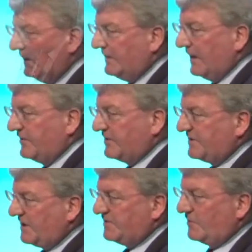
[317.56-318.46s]
Now, to
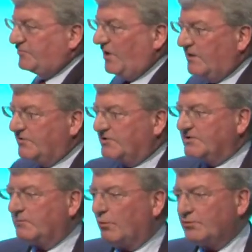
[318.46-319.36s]
discuss those challenges
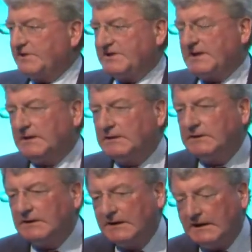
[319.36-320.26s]
in more detail,
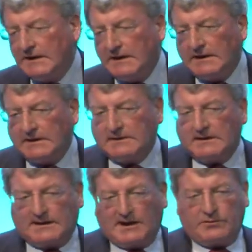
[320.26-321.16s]

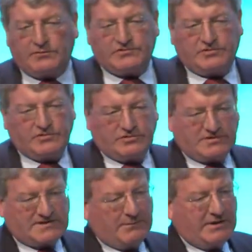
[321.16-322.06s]
I'd like to introduce you
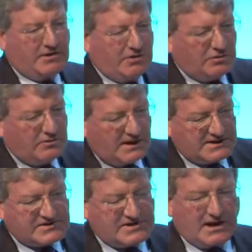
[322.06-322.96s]
to somebody who,
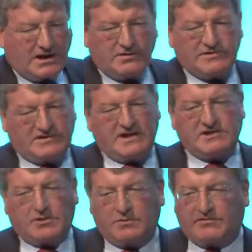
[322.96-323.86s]
as the saying goes,
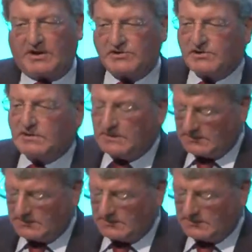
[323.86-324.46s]
needs no introduction.